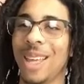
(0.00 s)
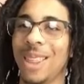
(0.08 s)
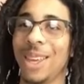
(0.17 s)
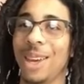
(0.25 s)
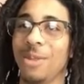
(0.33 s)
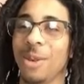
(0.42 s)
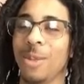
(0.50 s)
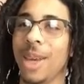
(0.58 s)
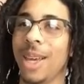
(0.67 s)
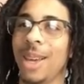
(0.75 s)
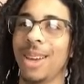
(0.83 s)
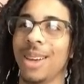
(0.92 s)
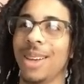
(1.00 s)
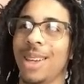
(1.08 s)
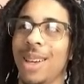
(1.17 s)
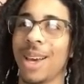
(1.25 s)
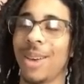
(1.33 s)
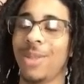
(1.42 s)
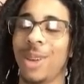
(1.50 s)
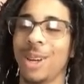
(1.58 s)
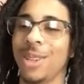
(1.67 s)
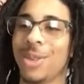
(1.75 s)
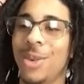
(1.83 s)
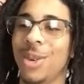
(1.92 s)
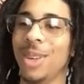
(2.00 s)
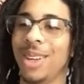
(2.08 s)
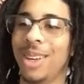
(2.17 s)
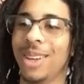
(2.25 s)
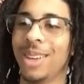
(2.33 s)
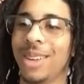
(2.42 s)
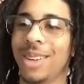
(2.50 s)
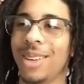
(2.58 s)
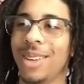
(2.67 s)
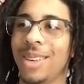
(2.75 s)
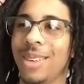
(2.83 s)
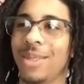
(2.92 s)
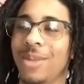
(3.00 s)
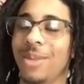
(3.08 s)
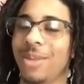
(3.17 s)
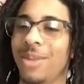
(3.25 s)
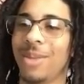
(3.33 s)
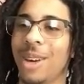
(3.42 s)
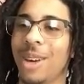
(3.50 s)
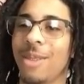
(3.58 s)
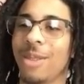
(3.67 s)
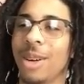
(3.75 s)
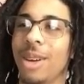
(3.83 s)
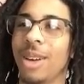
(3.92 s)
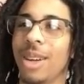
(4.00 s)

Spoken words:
thing for me. I haven't gone to school in forever.